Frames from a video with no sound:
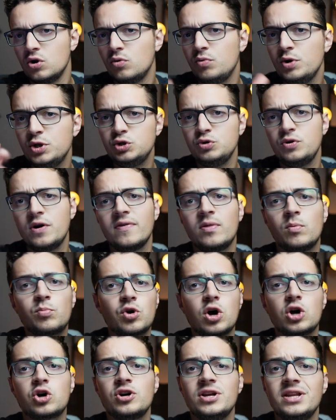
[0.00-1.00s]
We do have the
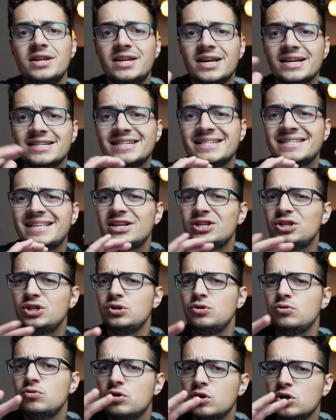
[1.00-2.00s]
broader indexes that
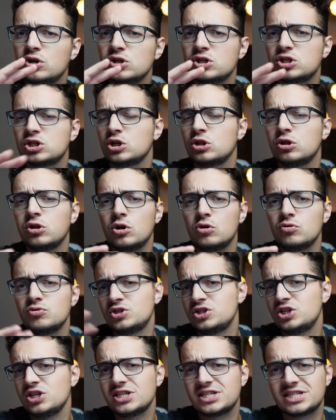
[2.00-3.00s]
do
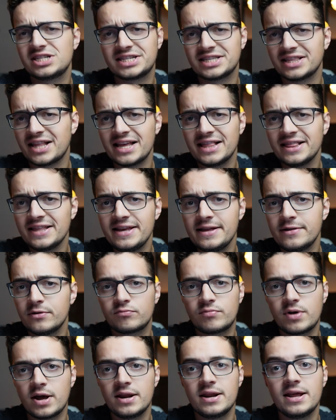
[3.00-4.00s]
close just slightly in the
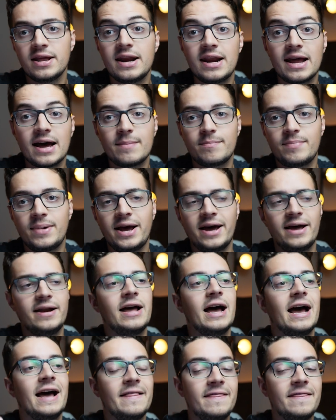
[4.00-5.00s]
red, not
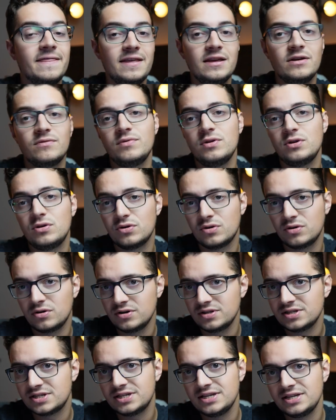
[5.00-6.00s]
bad. I think we
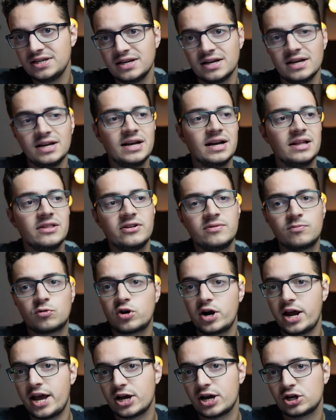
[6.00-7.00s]
could see a little
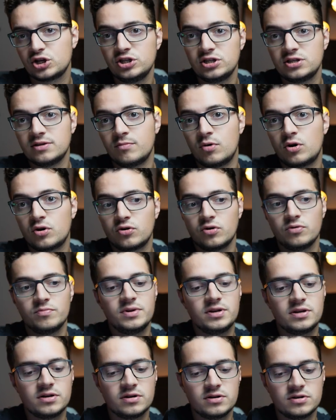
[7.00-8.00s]
more action tomorrow
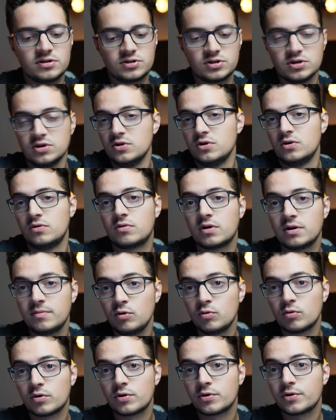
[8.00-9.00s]
because we're going
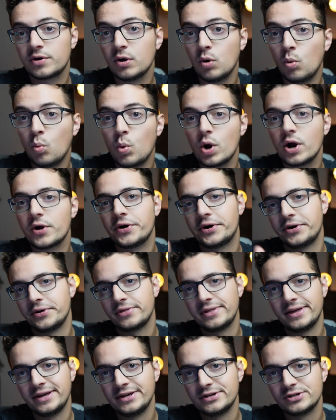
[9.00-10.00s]
to be wondering where are
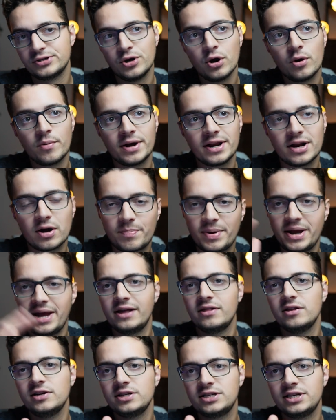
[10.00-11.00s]
things going. Now,
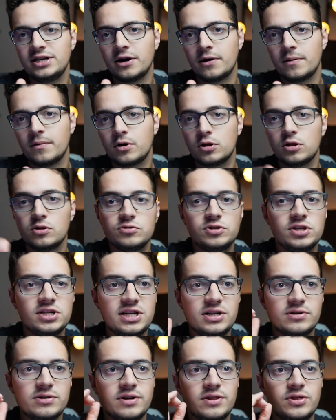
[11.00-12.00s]
Palantir
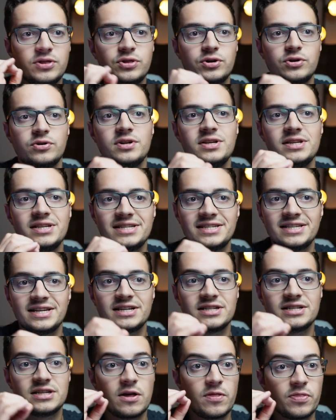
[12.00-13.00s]
closes here at
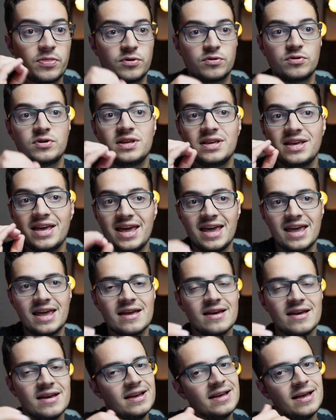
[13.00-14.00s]

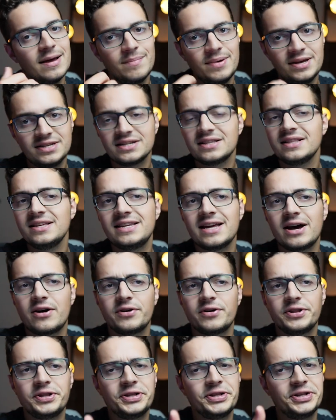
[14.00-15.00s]
36.38, basically
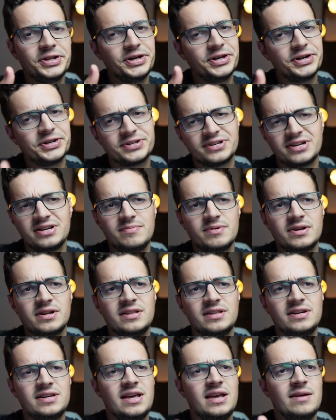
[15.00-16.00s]
down a little tiny bit on
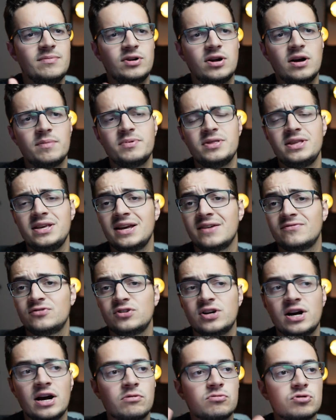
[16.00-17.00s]
the day, but up in the
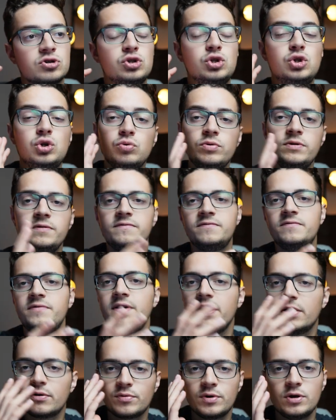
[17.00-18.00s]
after hours, doing
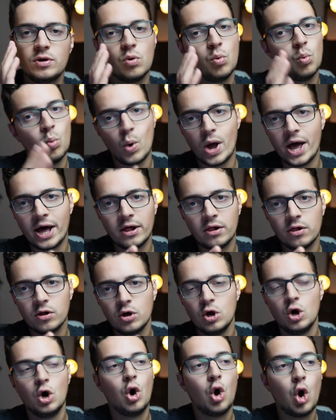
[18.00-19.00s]
very
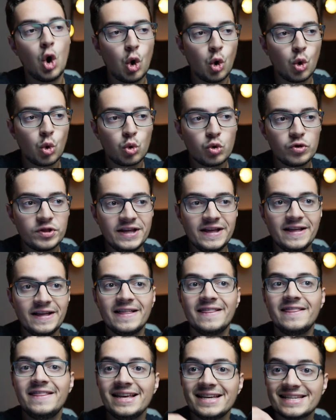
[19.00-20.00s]
well,
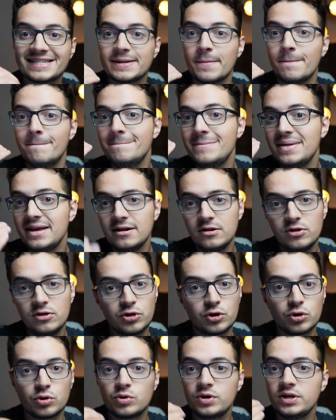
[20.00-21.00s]
holding this mid
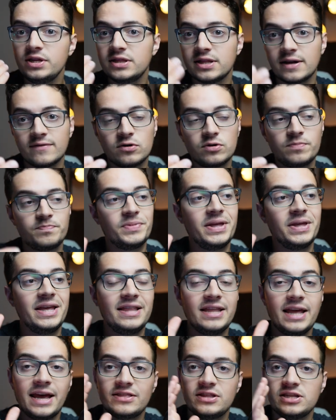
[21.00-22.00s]
30 level.
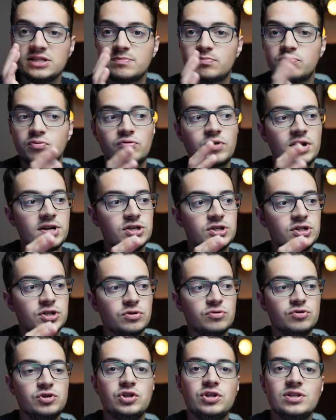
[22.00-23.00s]
And at these price
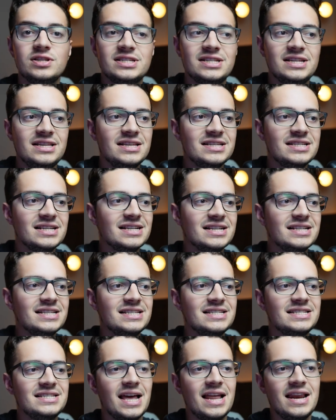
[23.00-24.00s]
zones, you can see this
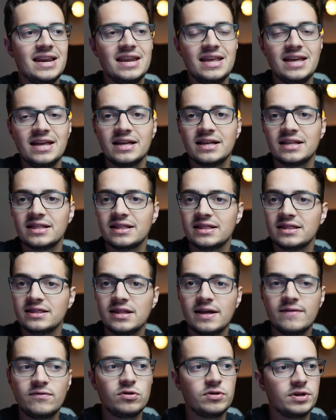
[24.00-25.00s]
ascending
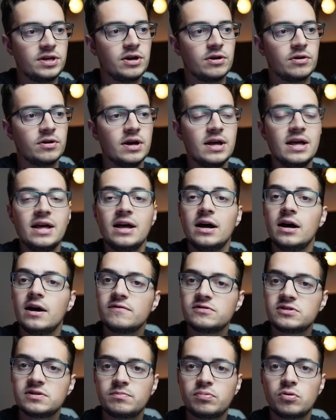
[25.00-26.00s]
level here
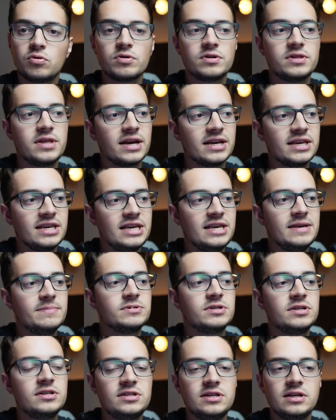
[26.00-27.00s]
of support that
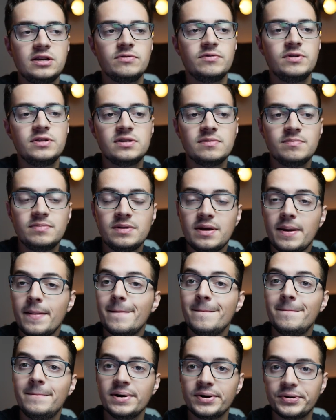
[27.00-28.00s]
keeps continuing to be
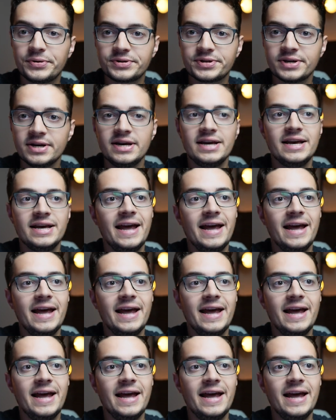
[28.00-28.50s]
built.